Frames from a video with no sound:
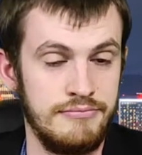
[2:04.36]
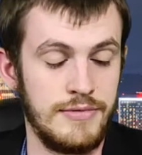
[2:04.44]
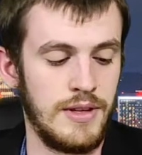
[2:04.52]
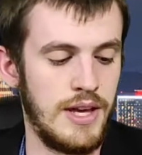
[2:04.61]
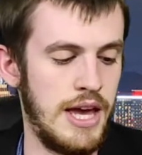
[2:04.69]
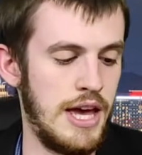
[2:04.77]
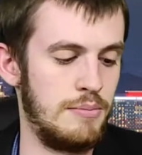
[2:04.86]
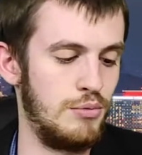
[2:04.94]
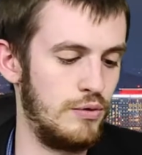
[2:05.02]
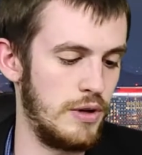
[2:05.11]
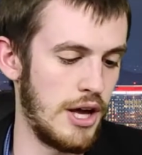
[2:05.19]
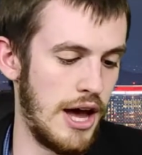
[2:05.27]
And
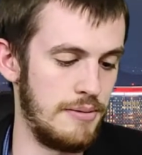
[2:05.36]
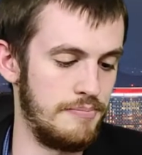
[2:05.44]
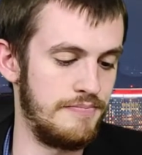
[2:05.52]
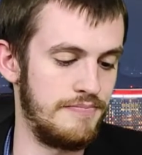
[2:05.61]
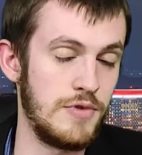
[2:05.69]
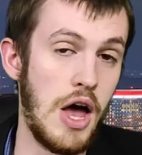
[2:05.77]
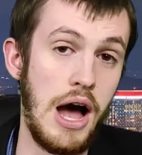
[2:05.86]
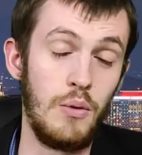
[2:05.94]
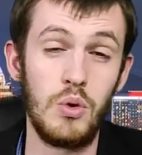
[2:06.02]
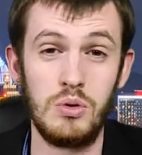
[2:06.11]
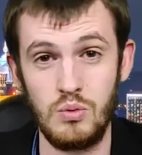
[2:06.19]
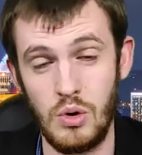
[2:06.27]
moving on. Now,
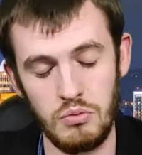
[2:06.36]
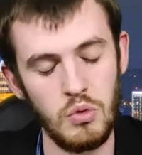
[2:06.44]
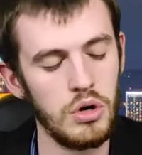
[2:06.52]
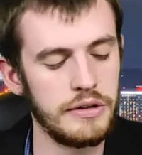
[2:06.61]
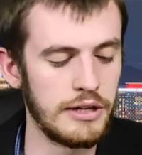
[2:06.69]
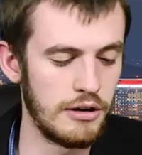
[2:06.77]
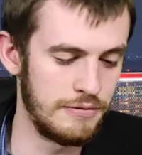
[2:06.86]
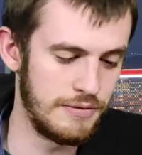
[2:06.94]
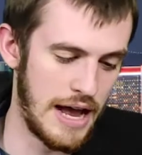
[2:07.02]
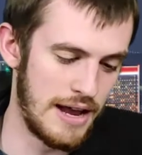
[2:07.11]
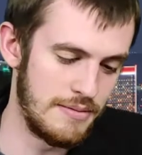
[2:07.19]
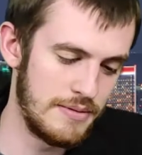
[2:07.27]
we'll
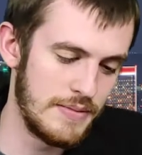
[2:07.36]
clarify.